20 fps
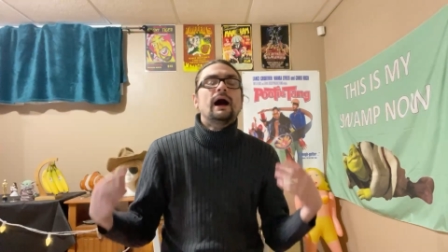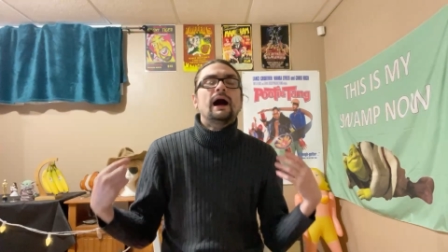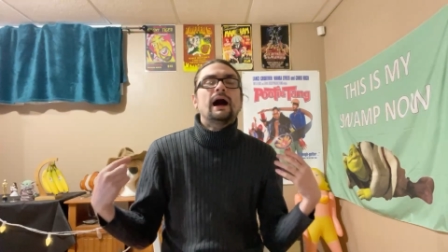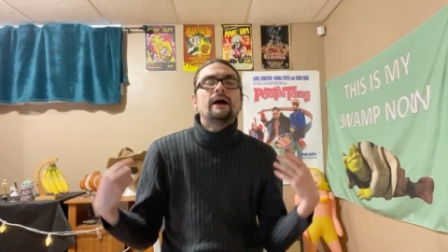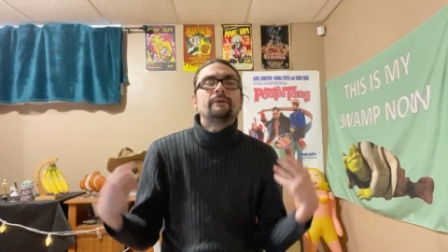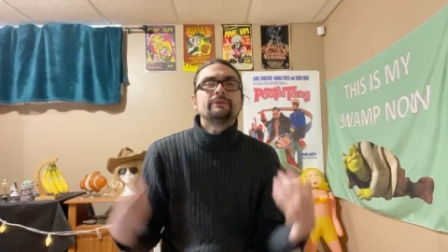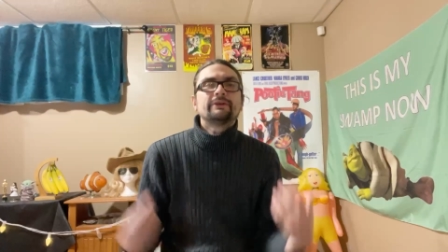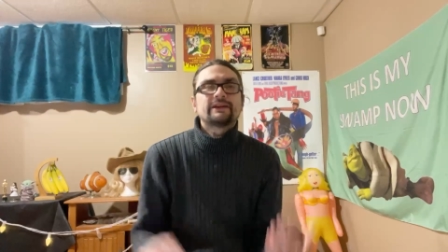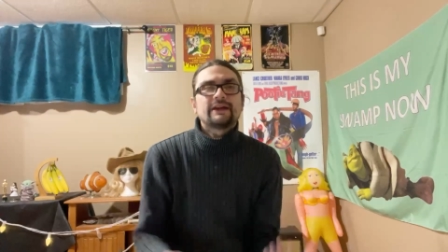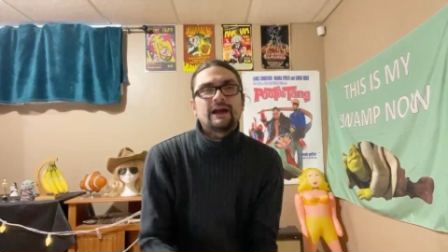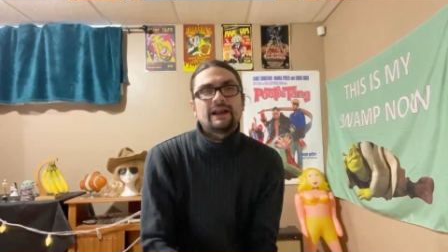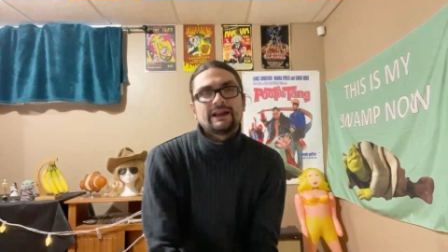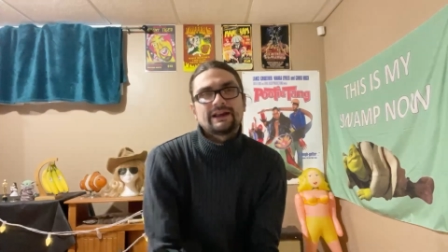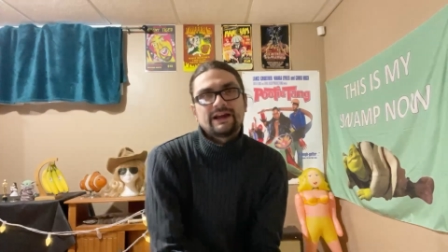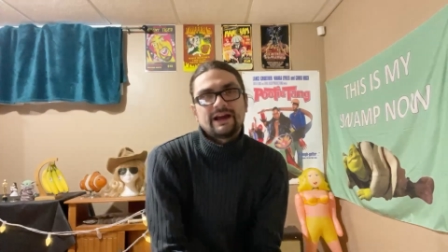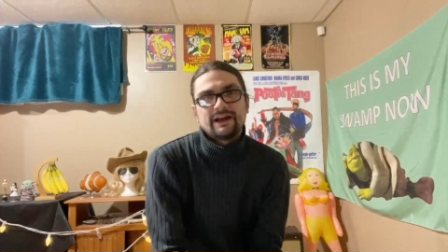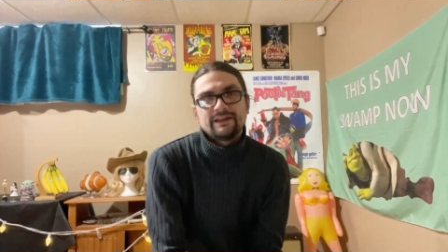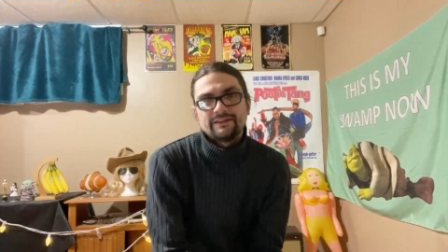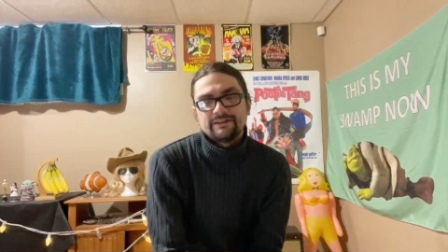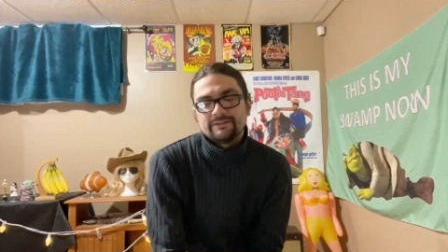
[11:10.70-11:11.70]
I'm the kind of
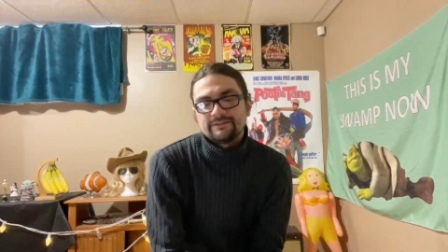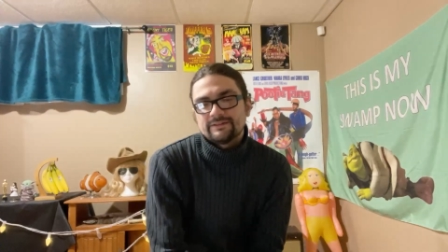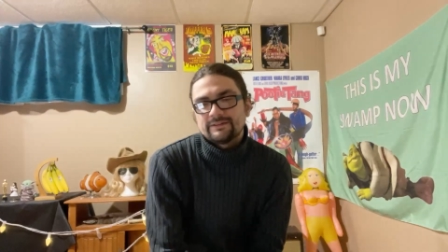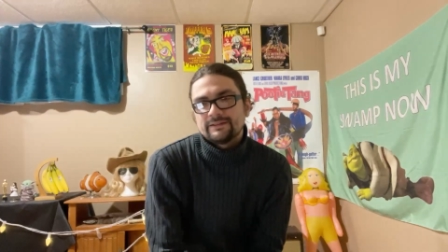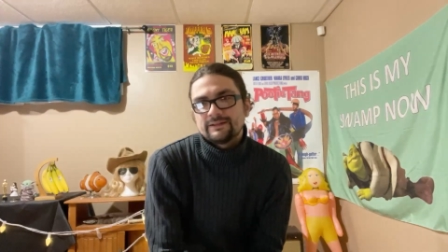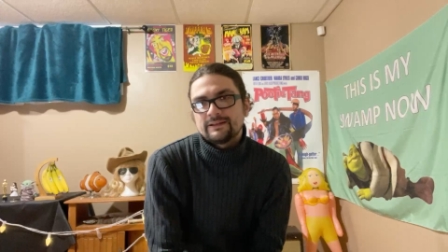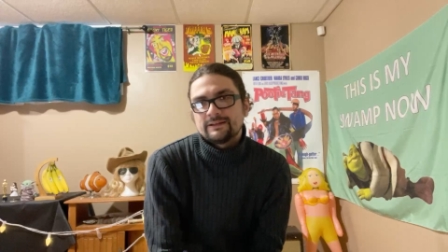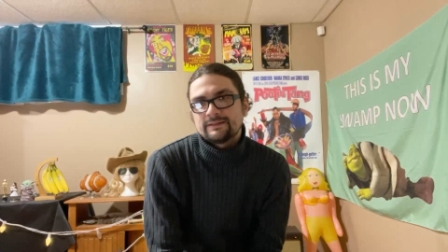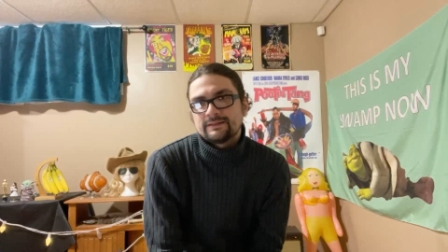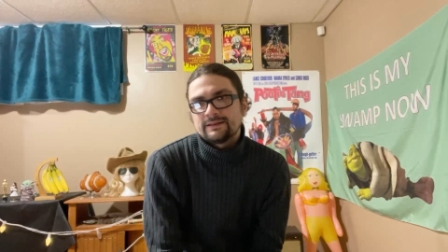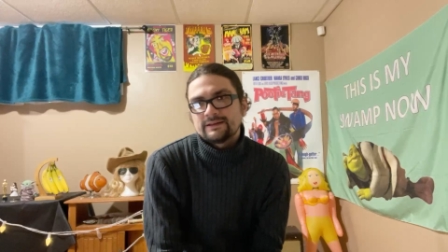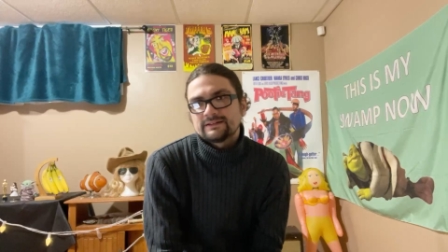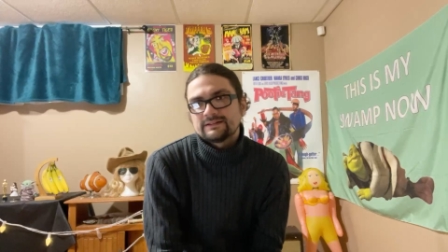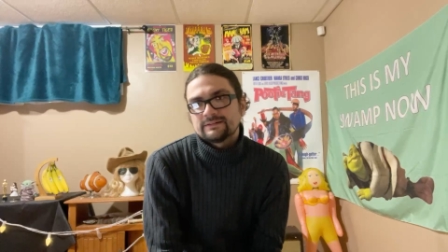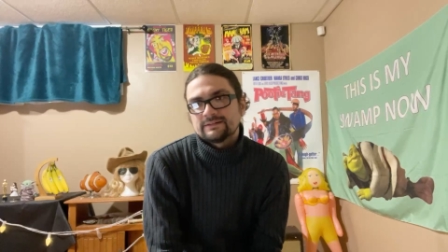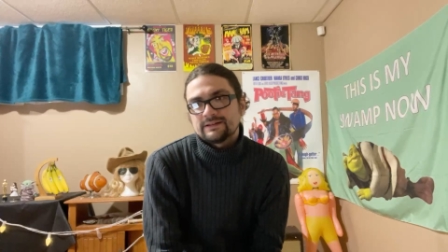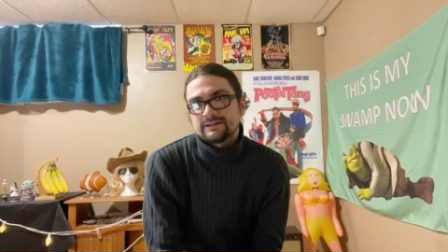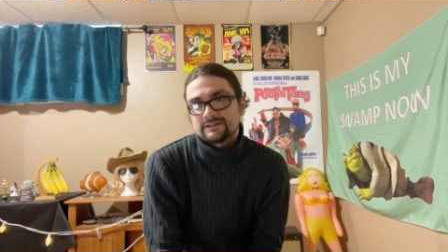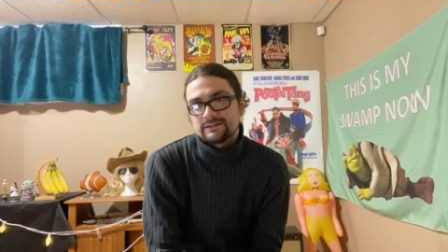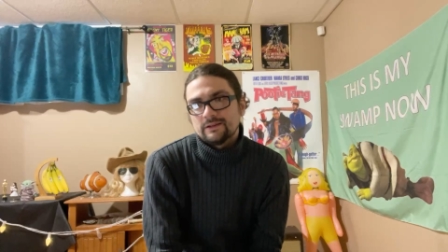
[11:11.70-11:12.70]
guy that thinks
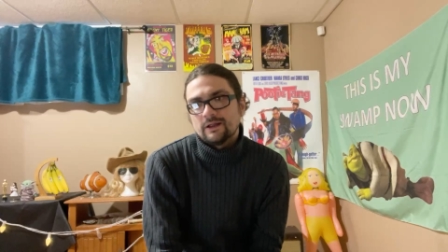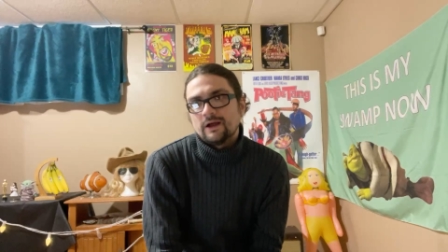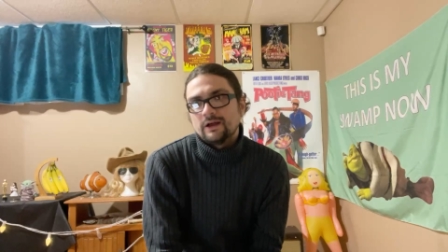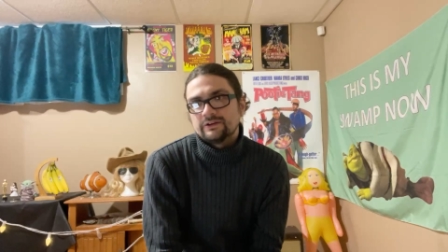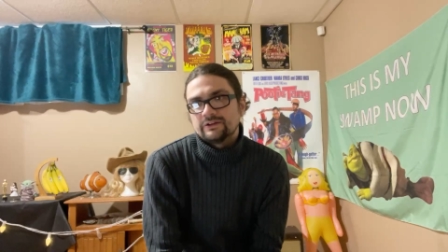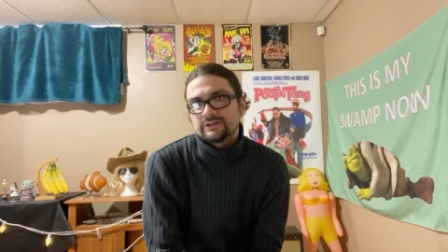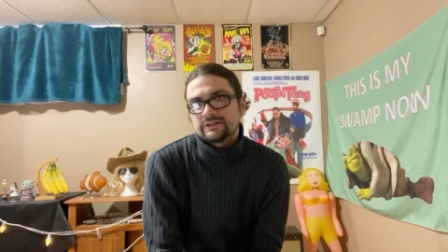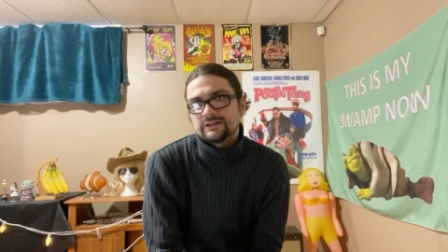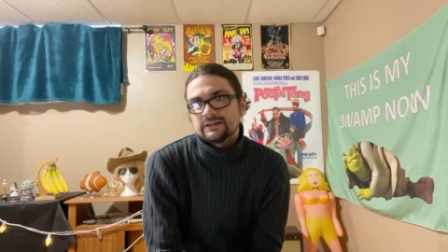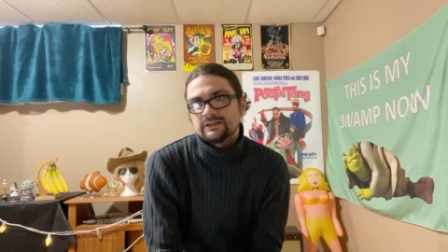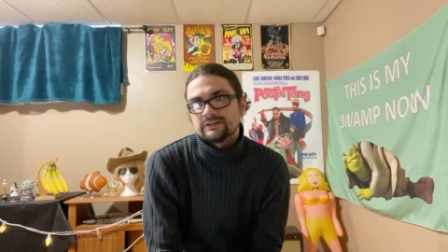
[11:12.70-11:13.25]
of this logically.